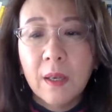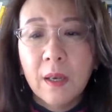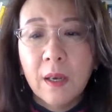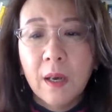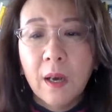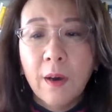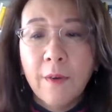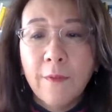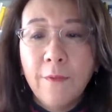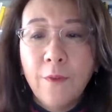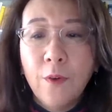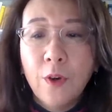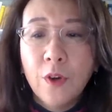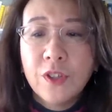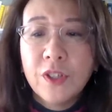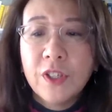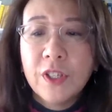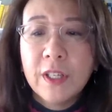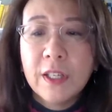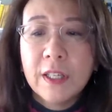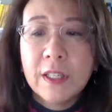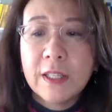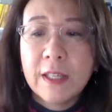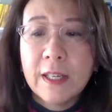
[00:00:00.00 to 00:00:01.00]

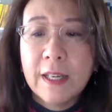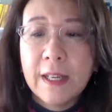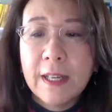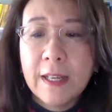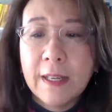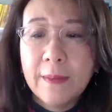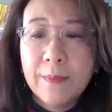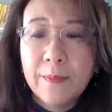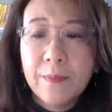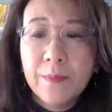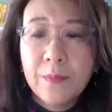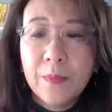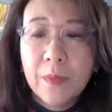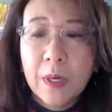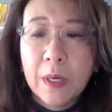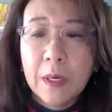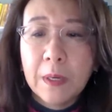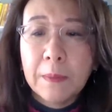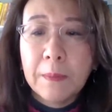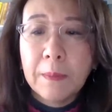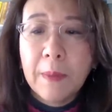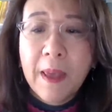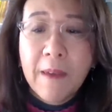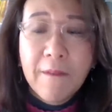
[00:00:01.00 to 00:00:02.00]
Unfortunately,
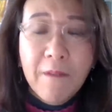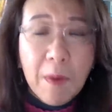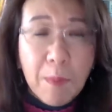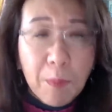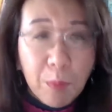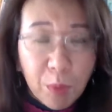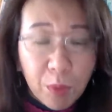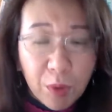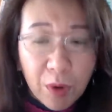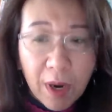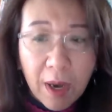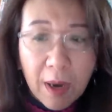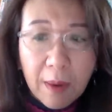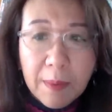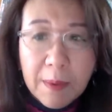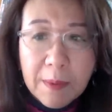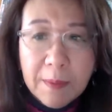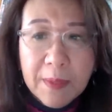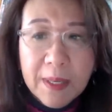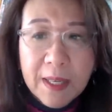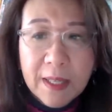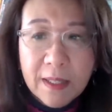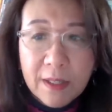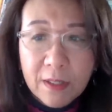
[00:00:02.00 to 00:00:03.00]
um, every problem
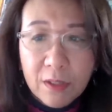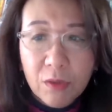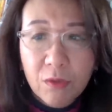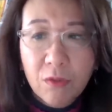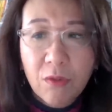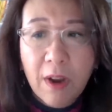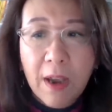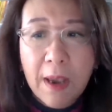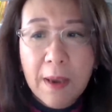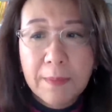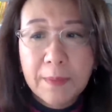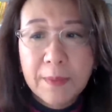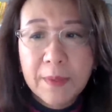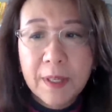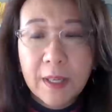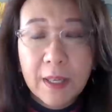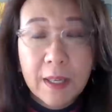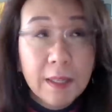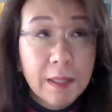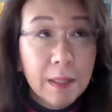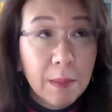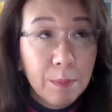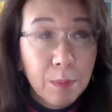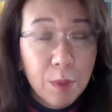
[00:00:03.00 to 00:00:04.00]
he described
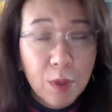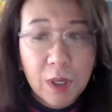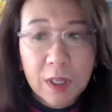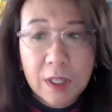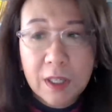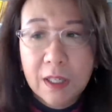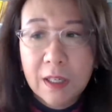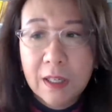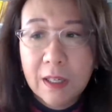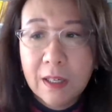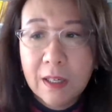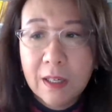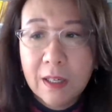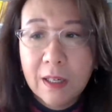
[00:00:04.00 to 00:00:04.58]
in the book